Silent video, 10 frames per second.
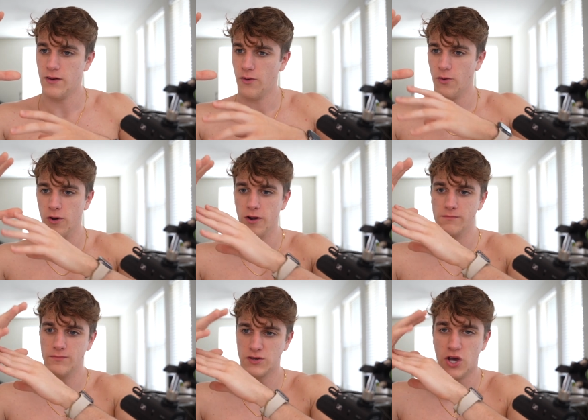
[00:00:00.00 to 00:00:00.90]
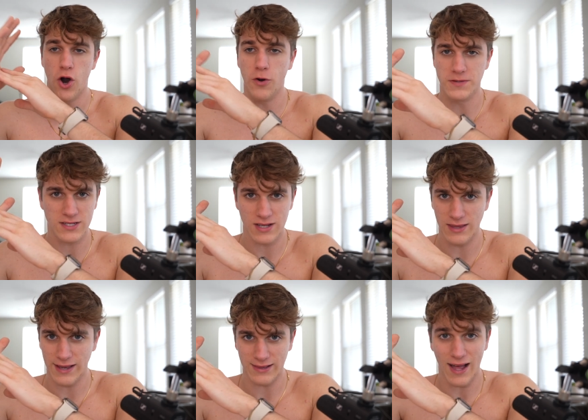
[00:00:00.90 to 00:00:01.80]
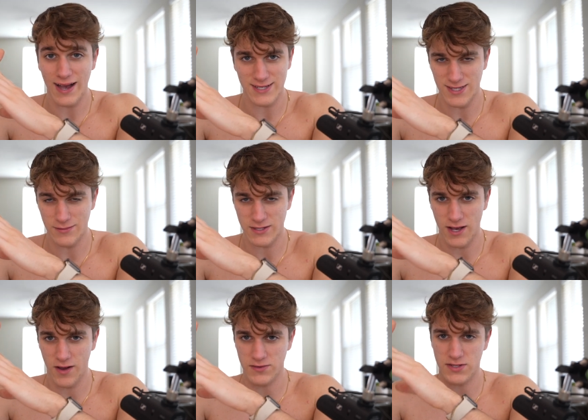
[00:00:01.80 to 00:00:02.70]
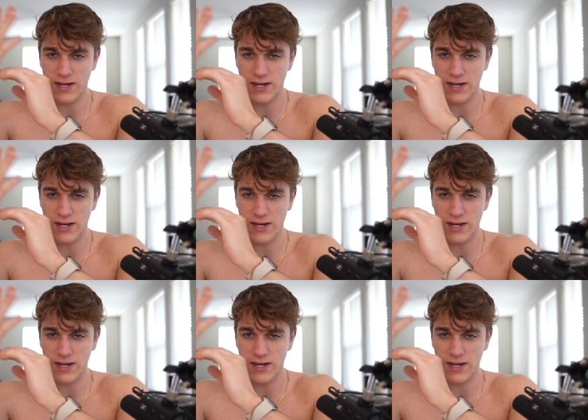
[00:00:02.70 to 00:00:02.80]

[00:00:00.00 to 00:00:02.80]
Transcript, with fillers: or copes and like lies to themselves.